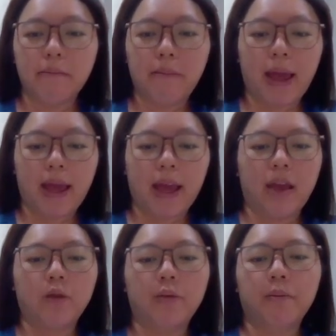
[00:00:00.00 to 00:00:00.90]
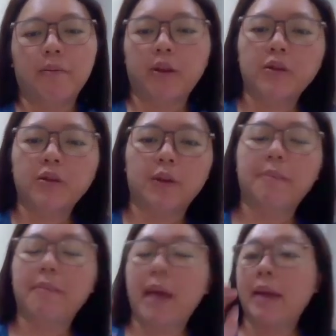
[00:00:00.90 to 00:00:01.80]
May. You use the
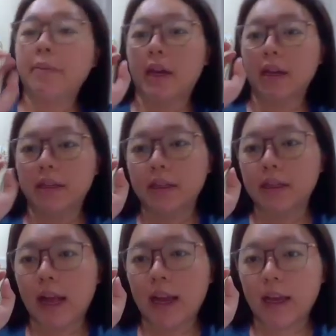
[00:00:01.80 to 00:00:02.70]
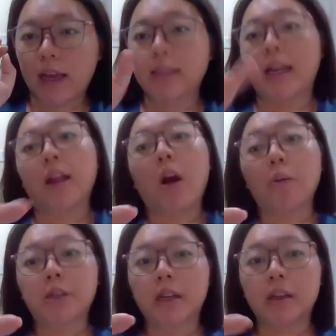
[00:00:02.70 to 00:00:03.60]
word may because it's like it's an
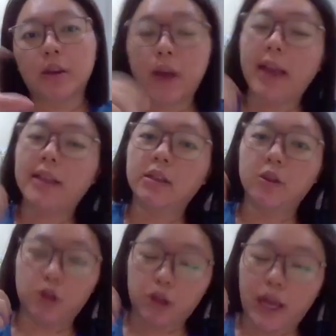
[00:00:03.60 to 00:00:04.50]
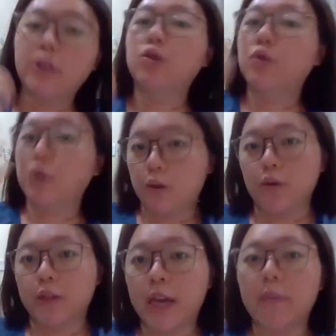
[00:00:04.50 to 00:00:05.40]
option. You can you can choose
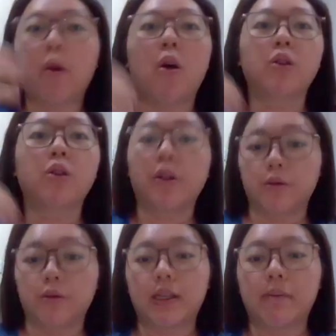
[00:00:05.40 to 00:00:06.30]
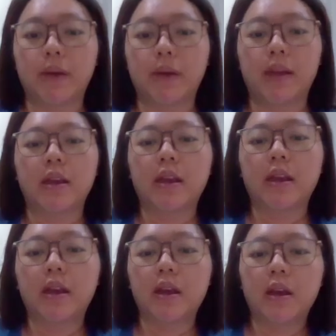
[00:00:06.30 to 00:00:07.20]
to skip or not to skip it.
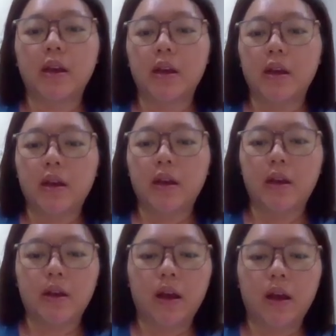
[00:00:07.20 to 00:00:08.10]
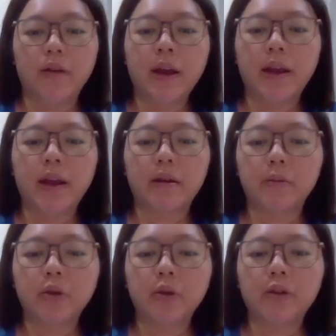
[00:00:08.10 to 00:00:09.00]
Mm. All right.
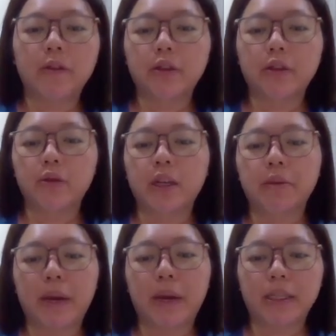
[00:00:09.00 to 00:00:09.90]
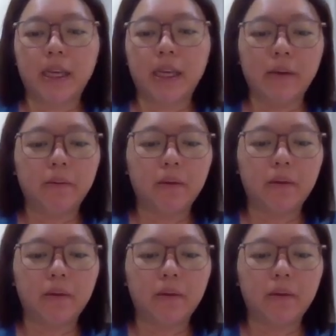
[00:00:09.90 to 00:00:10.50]
Most of the students may skip